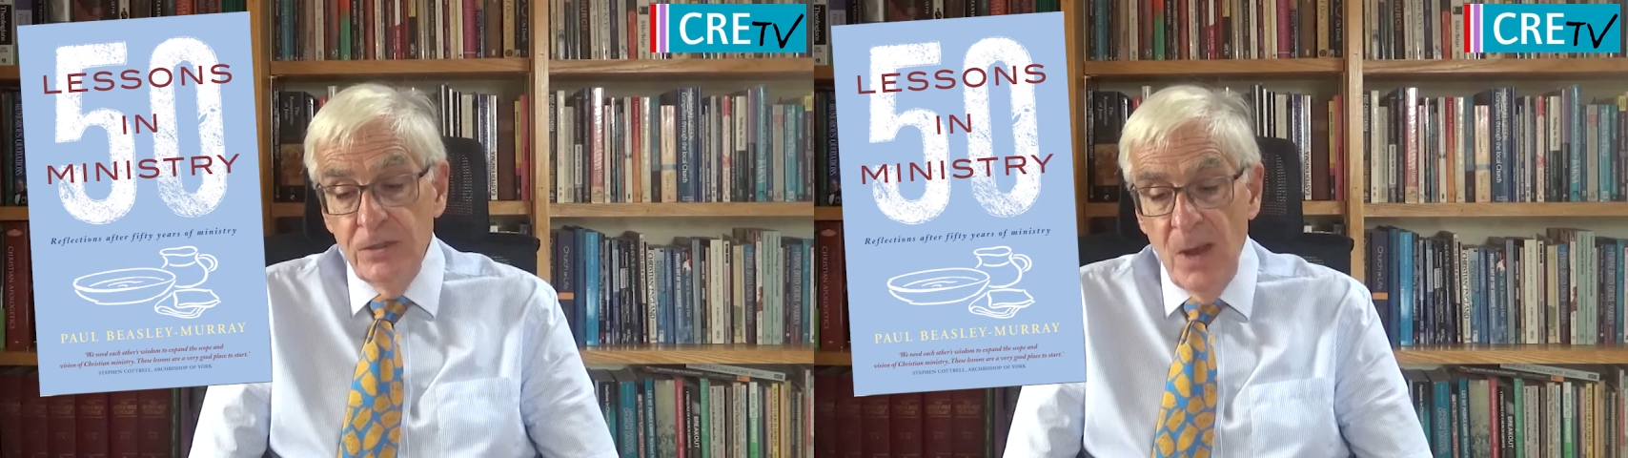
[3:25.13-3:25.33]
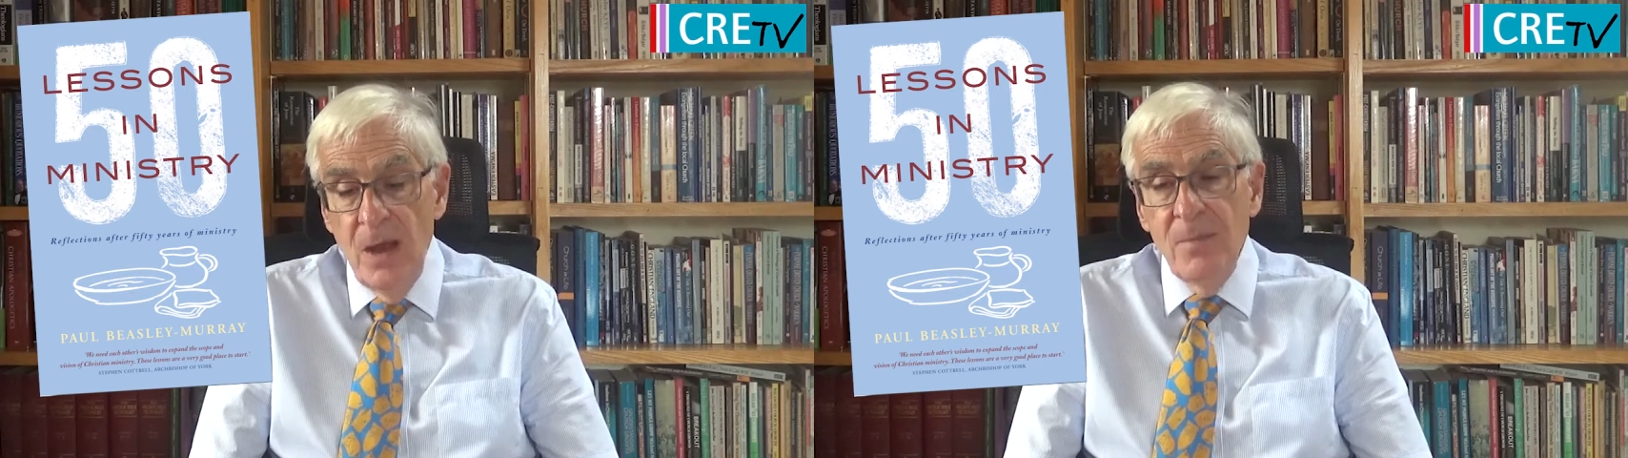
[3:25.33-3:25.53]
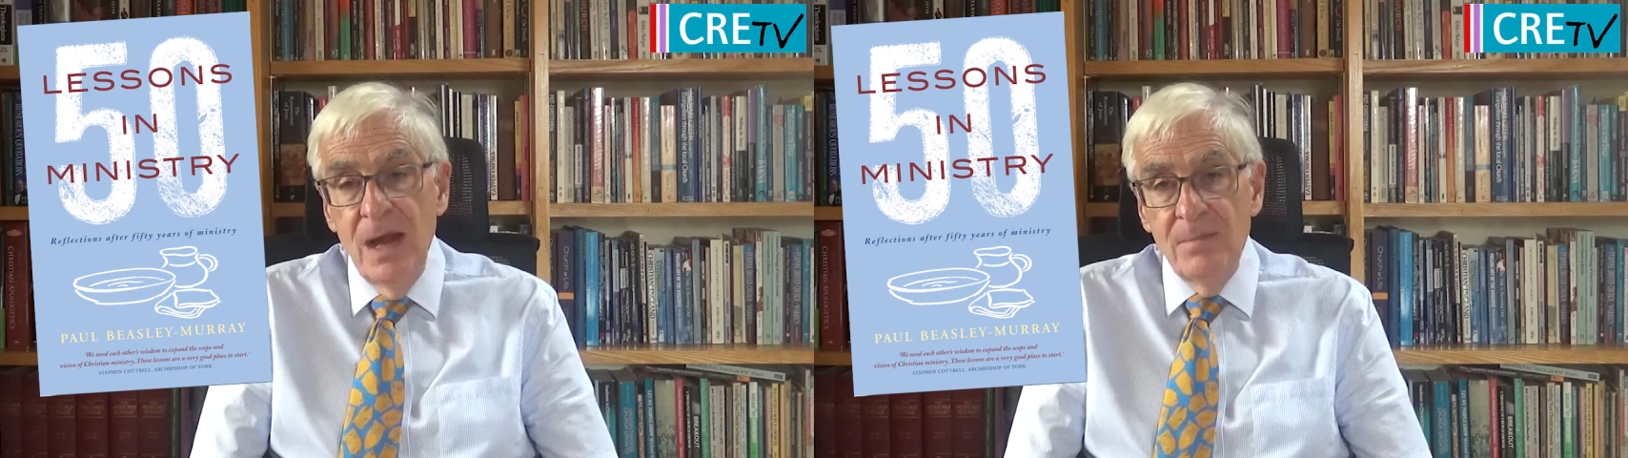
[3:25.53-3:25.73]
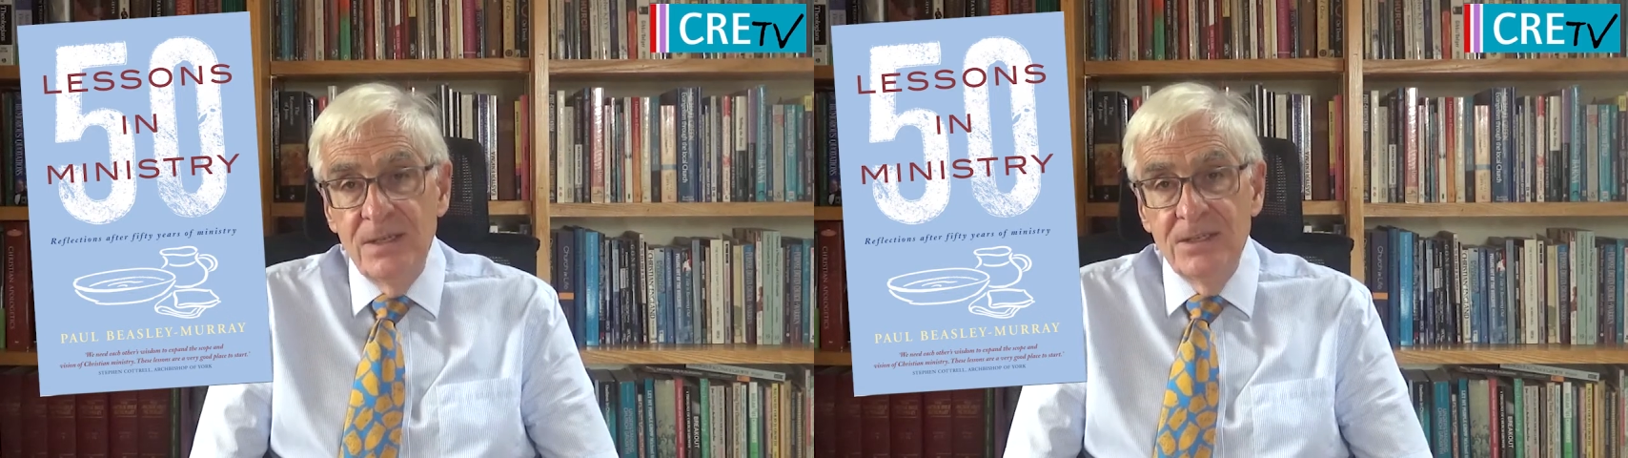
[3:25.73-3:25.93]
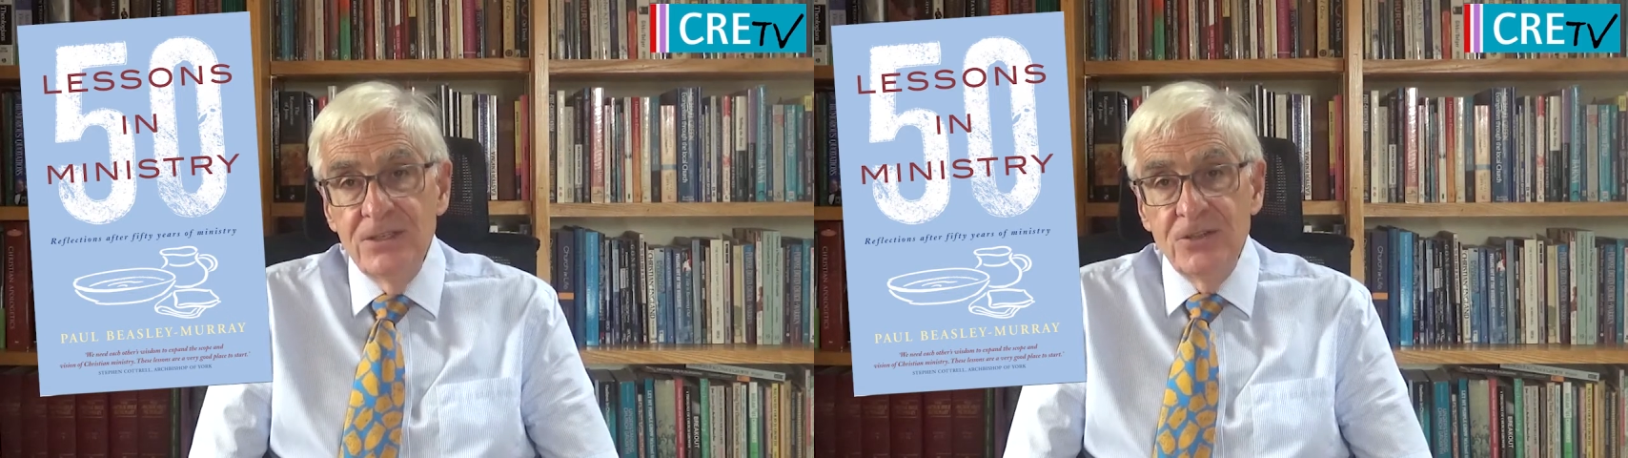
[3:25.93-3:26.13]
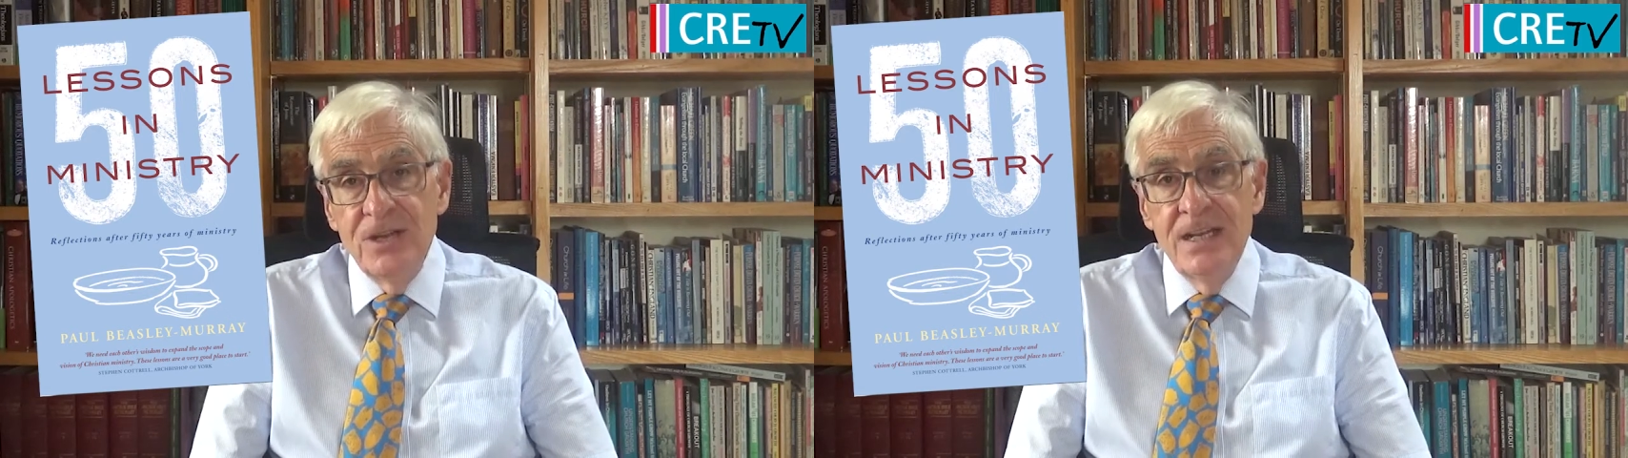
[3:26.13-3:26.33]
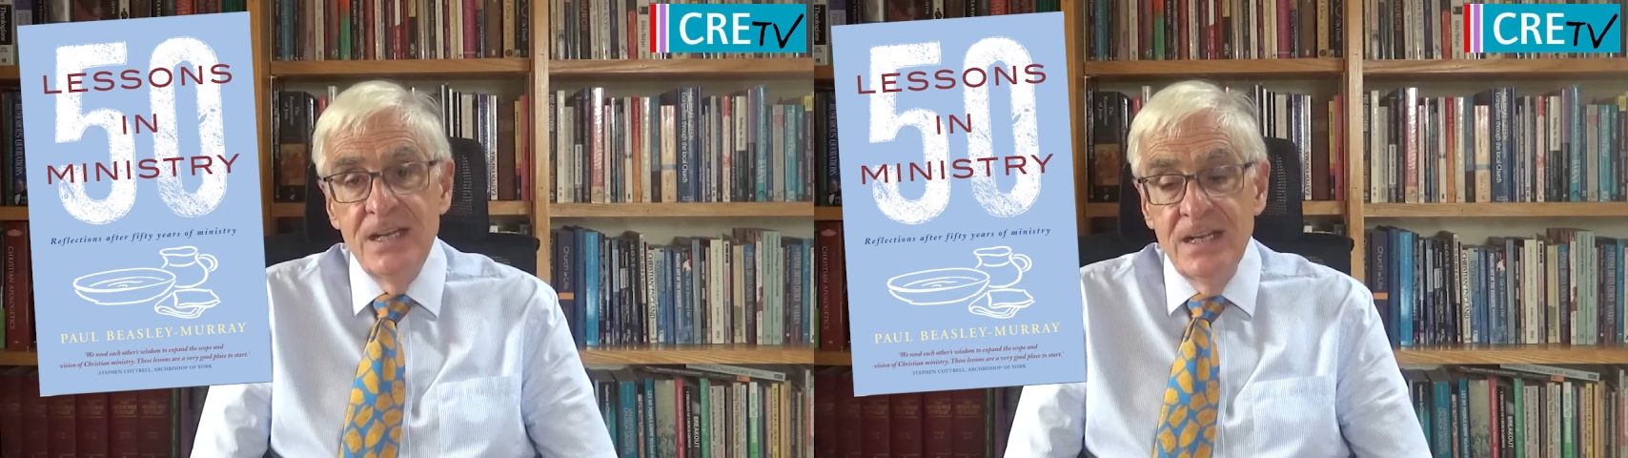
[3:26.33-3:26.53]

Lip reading: throughout my ministry